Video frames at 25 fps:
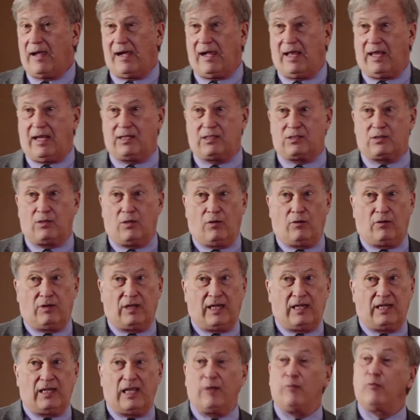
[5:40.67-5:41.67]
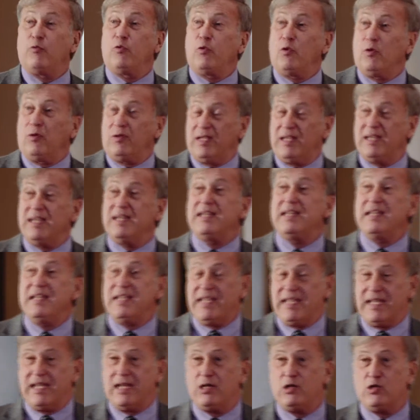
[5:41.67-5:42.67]
And so they really
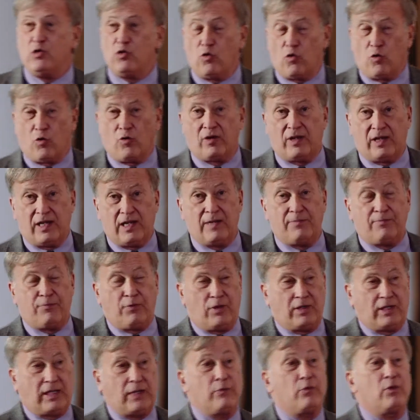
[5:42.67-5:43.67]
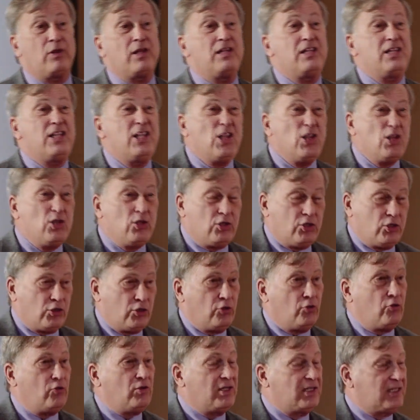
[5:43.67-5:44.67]
need your input. They really need
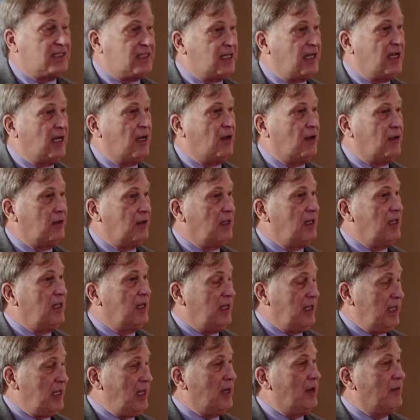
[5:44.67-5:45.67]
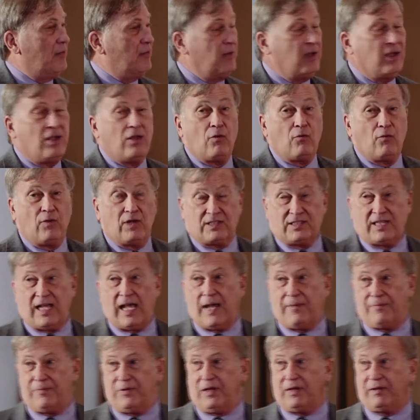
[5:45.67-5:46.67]
you to tell him what's
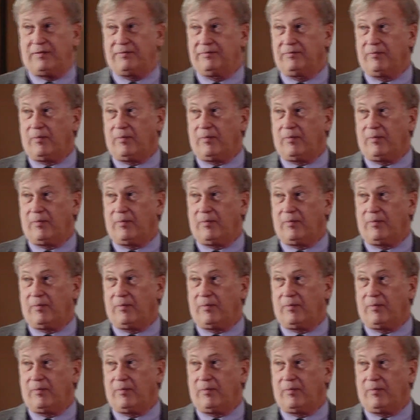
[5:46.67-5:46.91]
happening.